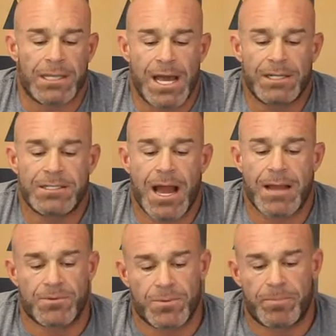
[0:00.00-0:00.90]
A lot of
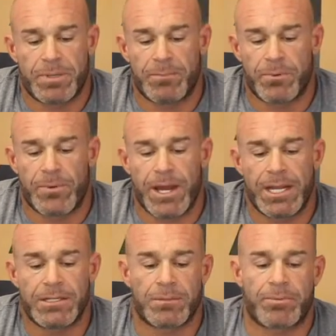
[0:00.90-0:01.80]
times where people
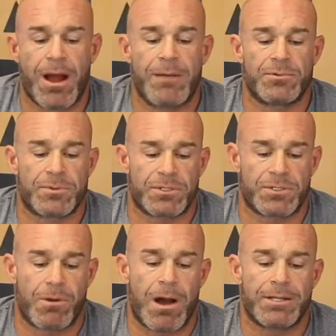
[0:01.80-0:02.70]
run into problems with the
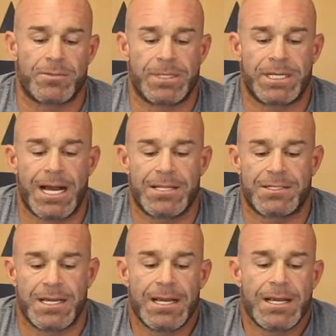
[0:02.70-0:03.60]
squat is
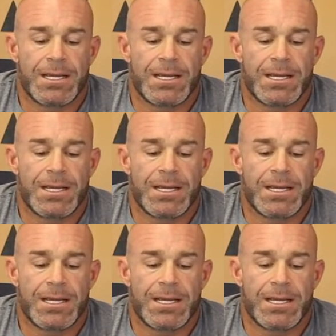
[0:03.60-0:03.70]
because